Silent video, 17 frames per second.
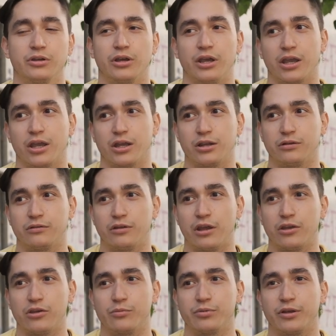It can
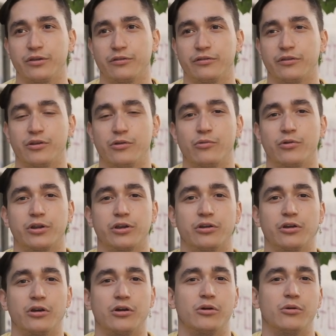take you places that you want to
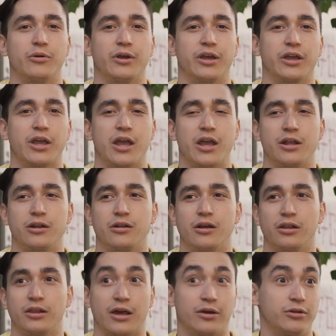go. It can
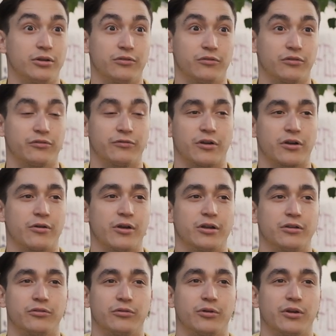allow you to just fuck
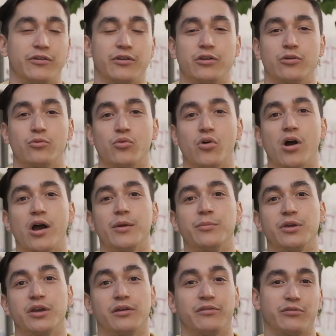around and do anything you
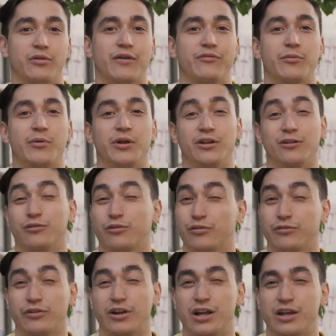want because you have the money to
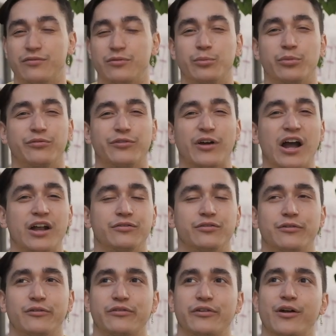survive and provide
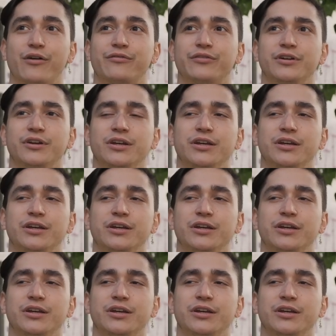for yourself.